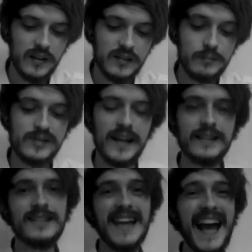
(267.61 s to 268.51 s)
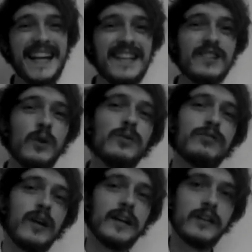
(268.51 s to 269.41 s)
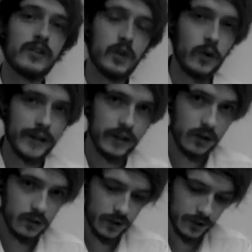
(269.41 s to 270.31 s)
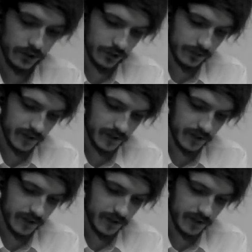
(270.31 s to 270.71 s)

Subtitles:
to protect his age-old friend Cory Cockroach.